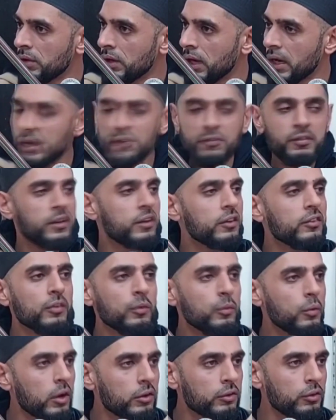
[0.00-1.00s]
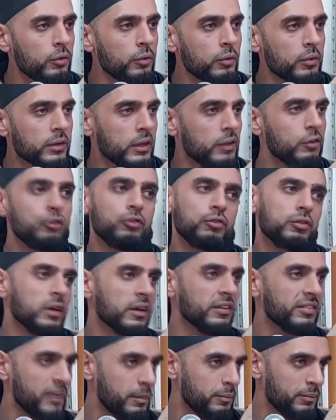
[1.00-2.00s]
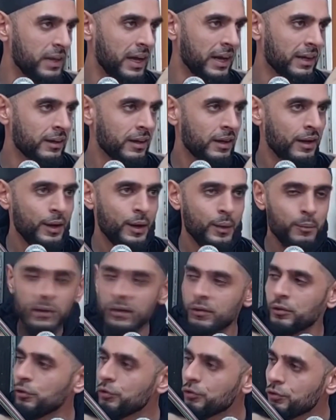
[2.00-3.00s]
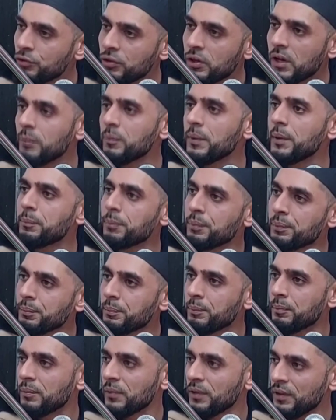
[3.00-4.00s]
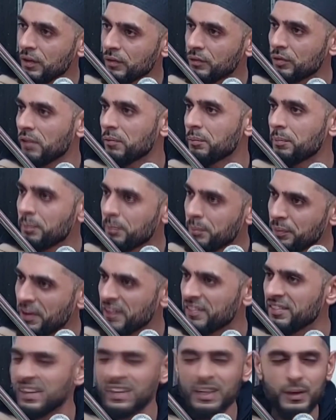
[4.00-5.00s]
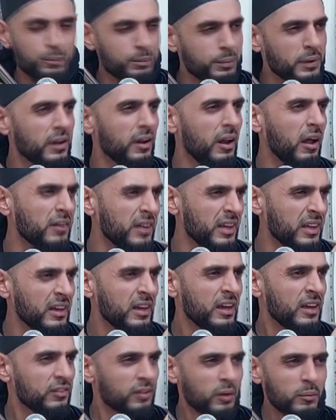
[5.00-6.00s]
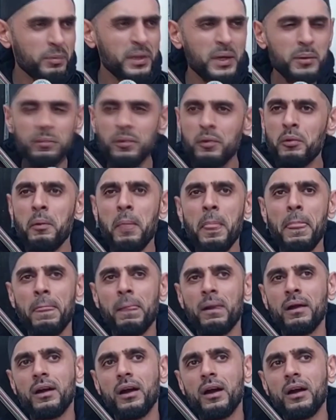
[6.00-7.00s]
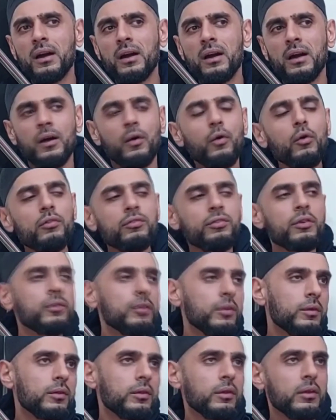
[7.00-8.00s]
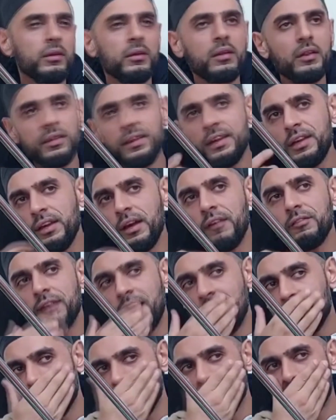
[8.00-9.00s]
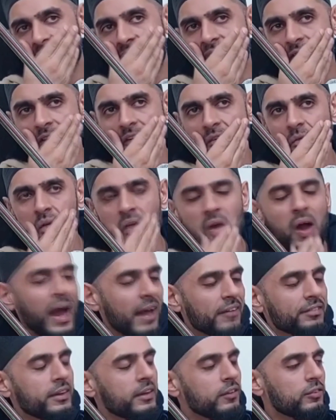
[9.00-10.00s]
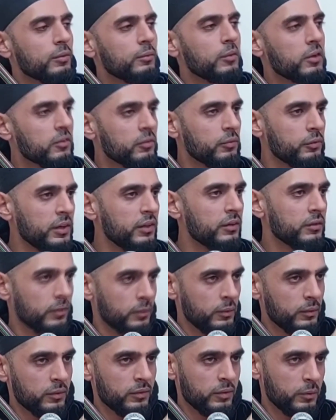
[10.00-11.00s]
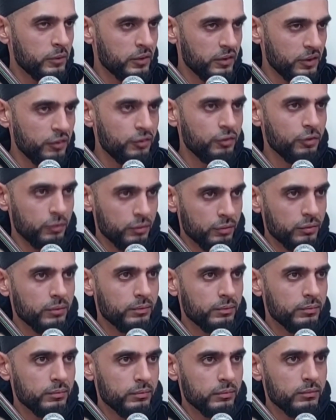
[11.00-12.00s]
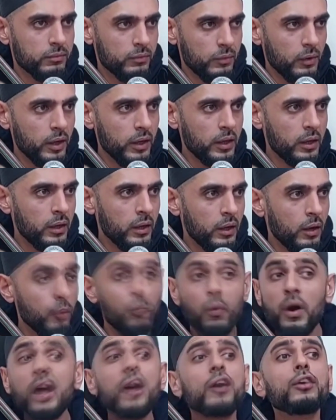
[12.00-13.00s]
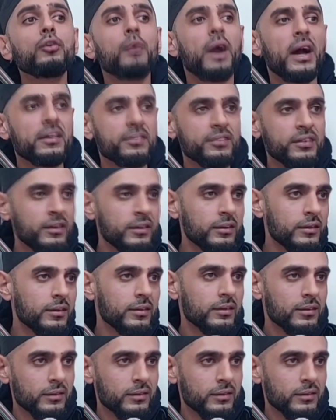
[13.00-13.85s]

And if he doesn't want to, then you should accept that. But you shouldn't be, you know, sort of pressing and plodding. Some people, also, the thing you have to ask yourself is, when you're asking someone's issues, right? Why are you asking?